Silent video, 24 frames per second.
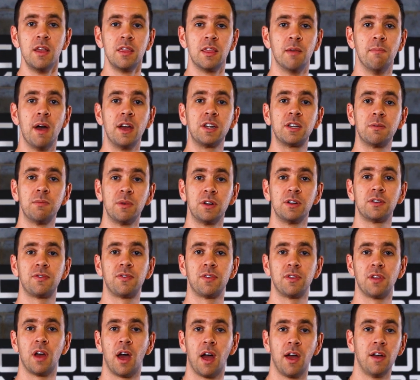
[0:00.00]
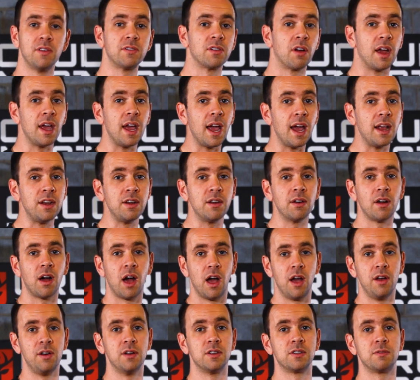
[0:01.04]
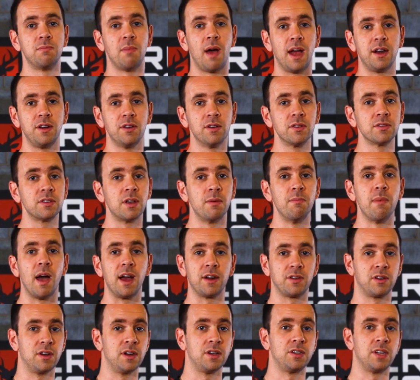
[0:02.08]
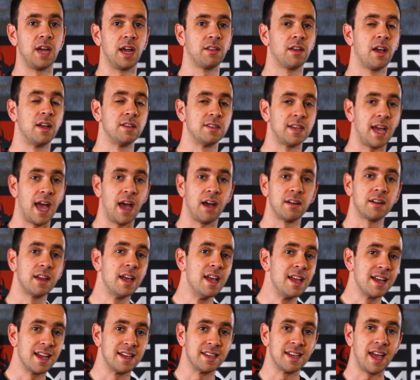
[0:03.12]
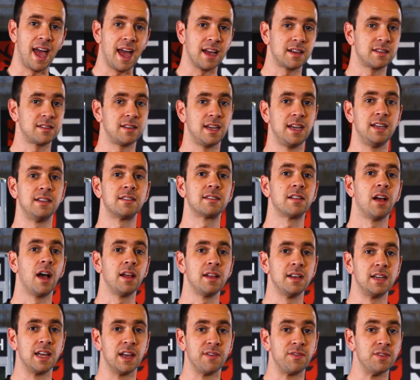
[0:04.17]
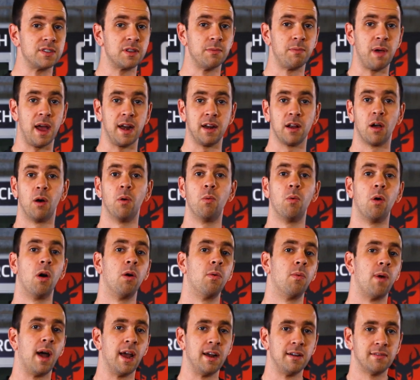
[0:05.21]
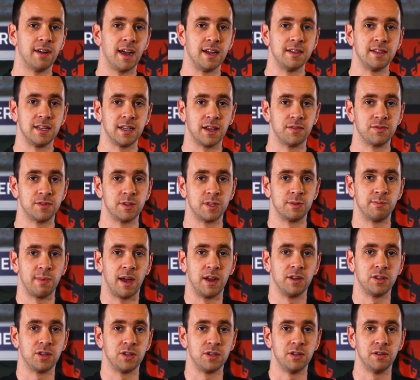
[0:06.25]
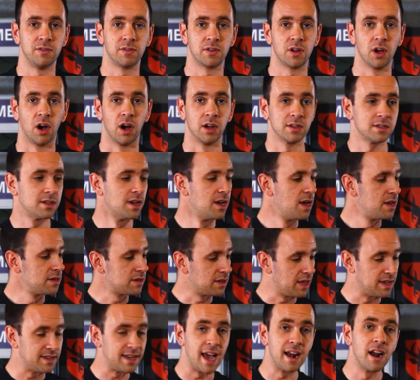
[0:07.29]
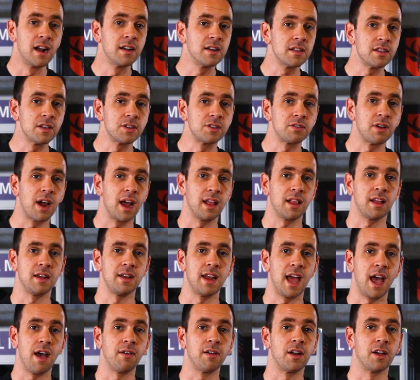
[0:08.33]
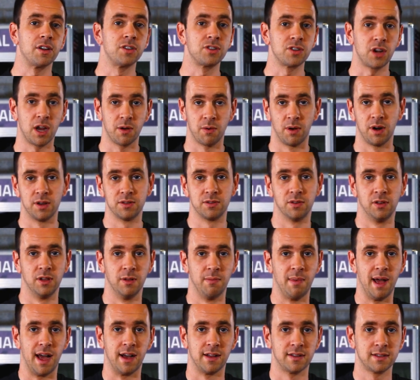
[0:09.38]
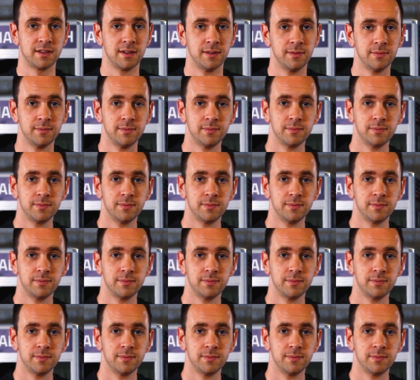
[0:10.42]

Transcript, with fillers: The measurements for those are in your owner's manual, so make sure you check those out. XT slightly differs depending on what weight rating of suspension you've got. So let's head onto the trailer now and I'll show you what it's all about.